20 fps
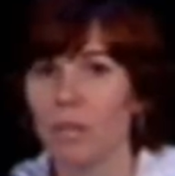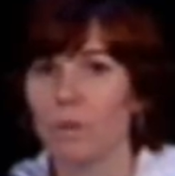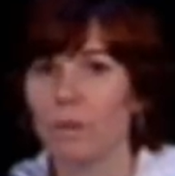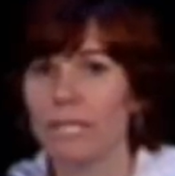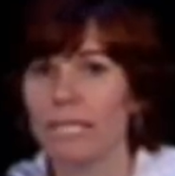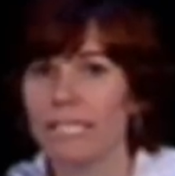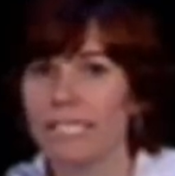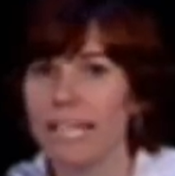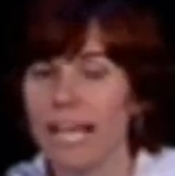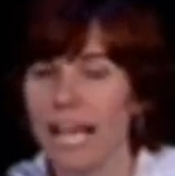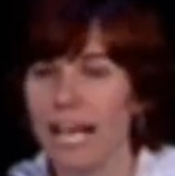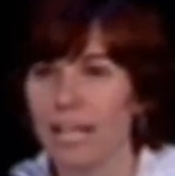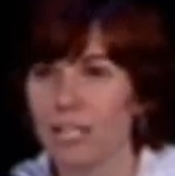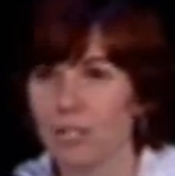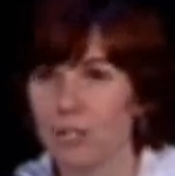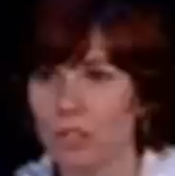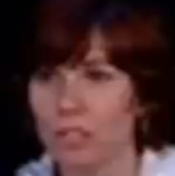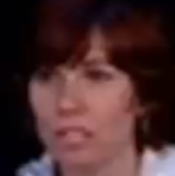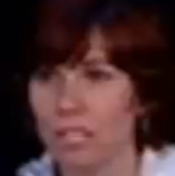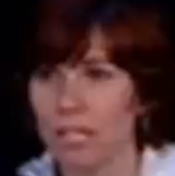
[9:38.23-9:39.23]
We need to
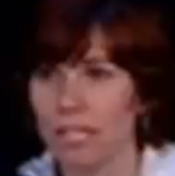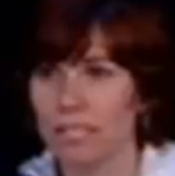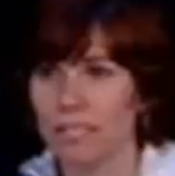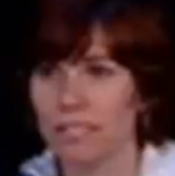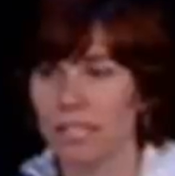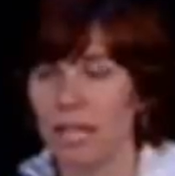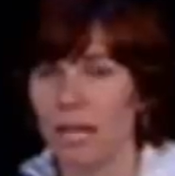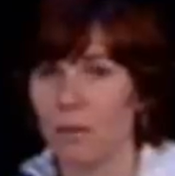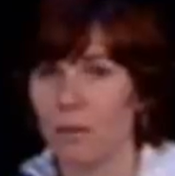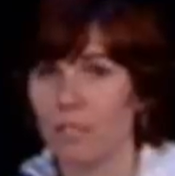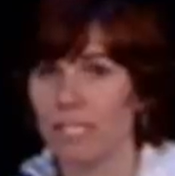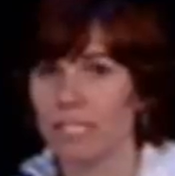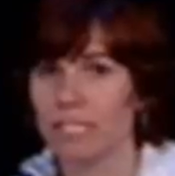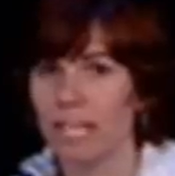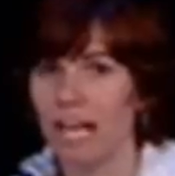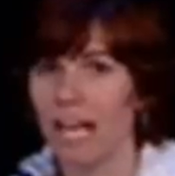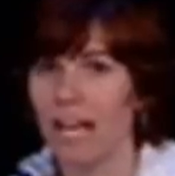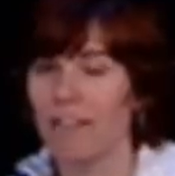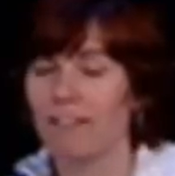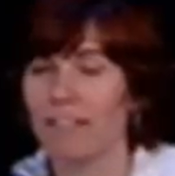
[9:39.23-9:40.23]
exercise that. We need
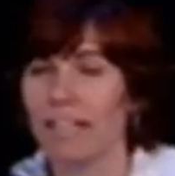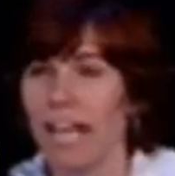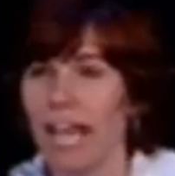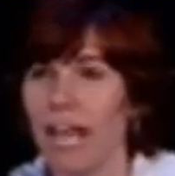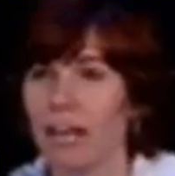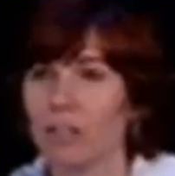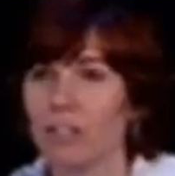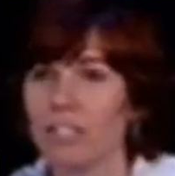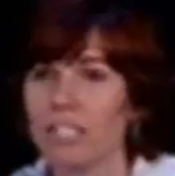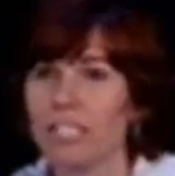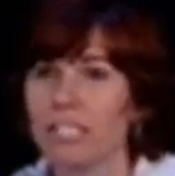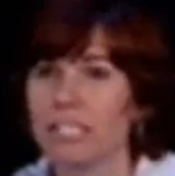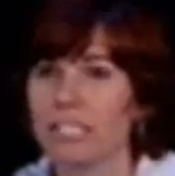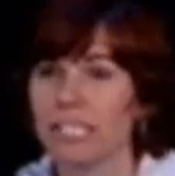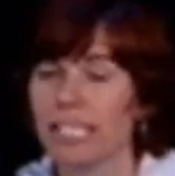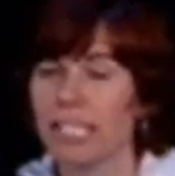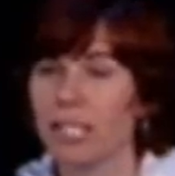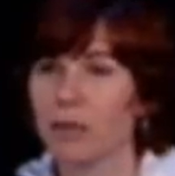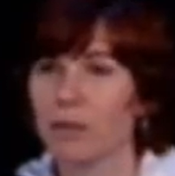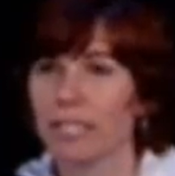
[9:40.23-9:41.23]
to have an energy
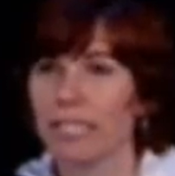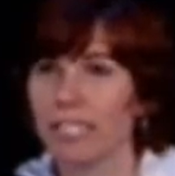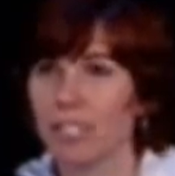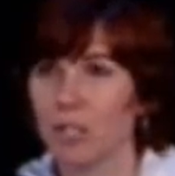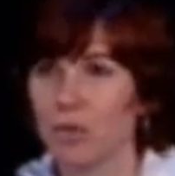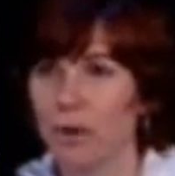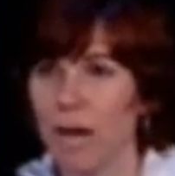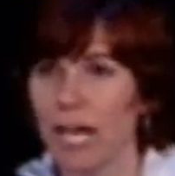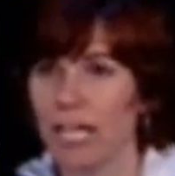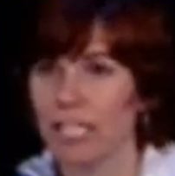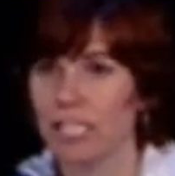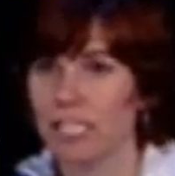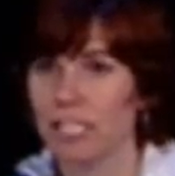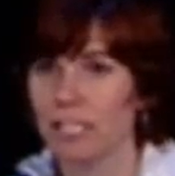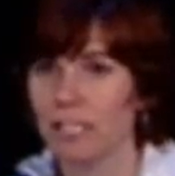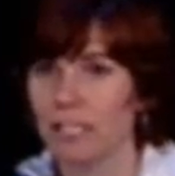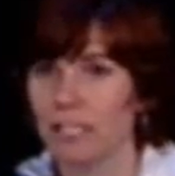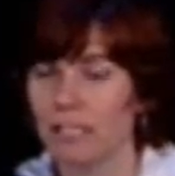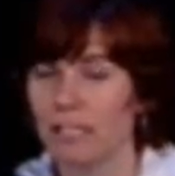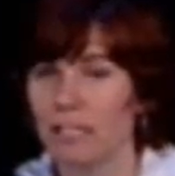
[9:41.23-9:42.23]
security
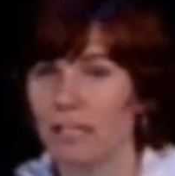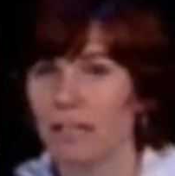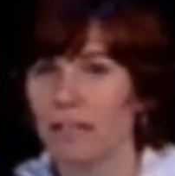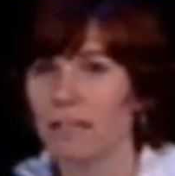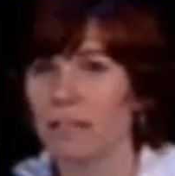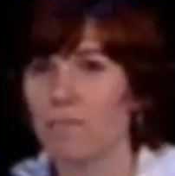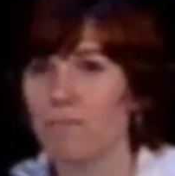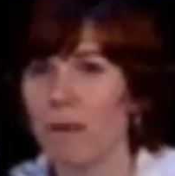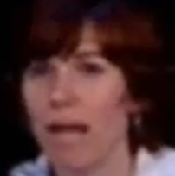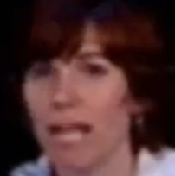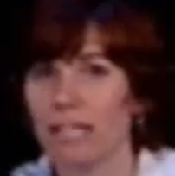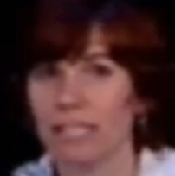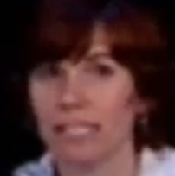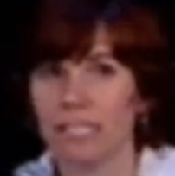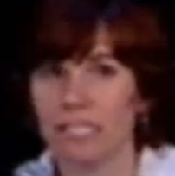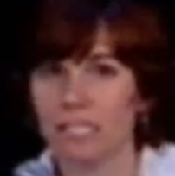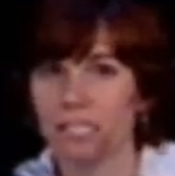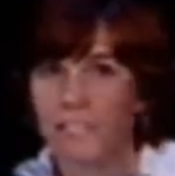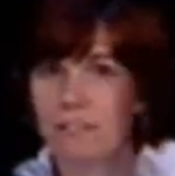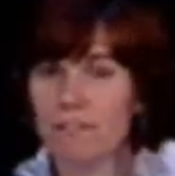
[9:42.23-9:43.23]
strategy that
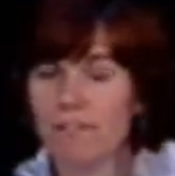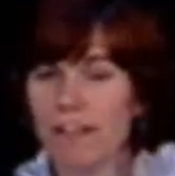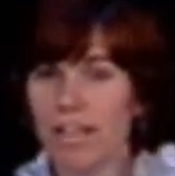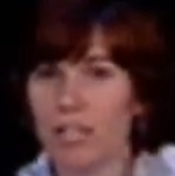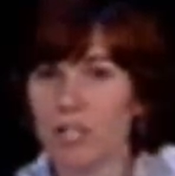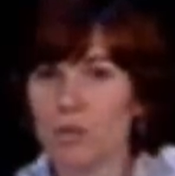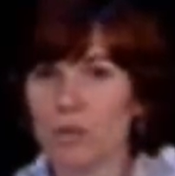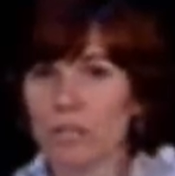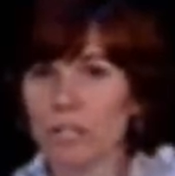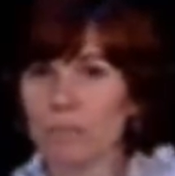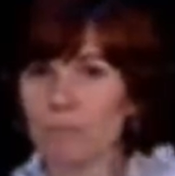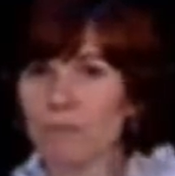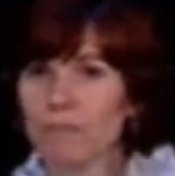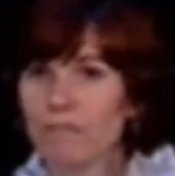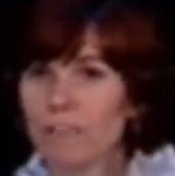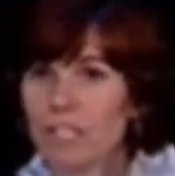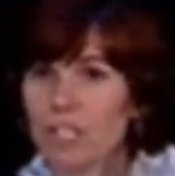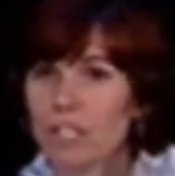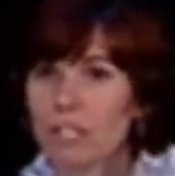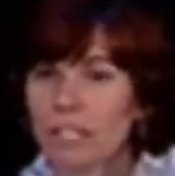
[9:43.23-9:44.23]
balances federal and
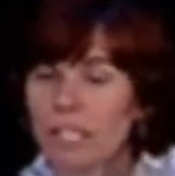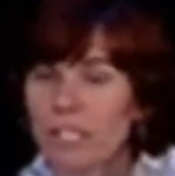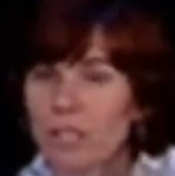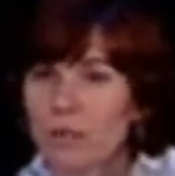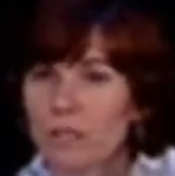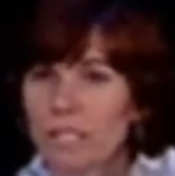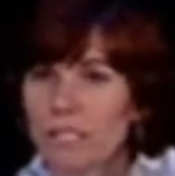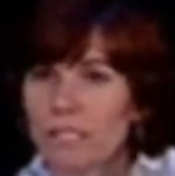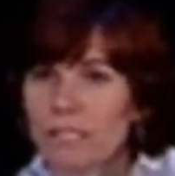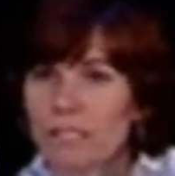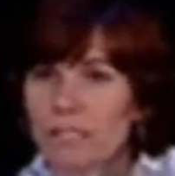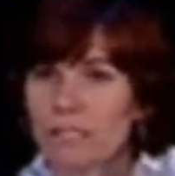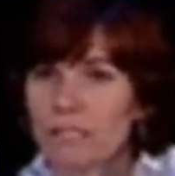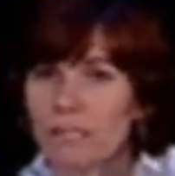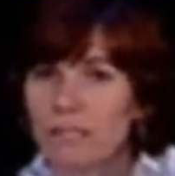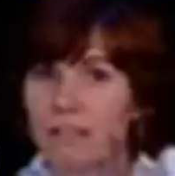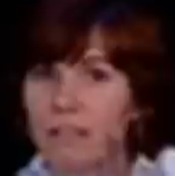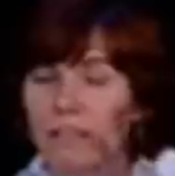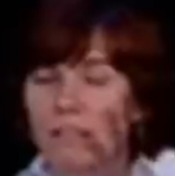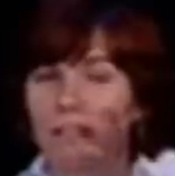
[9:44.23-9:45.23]
provincial interests,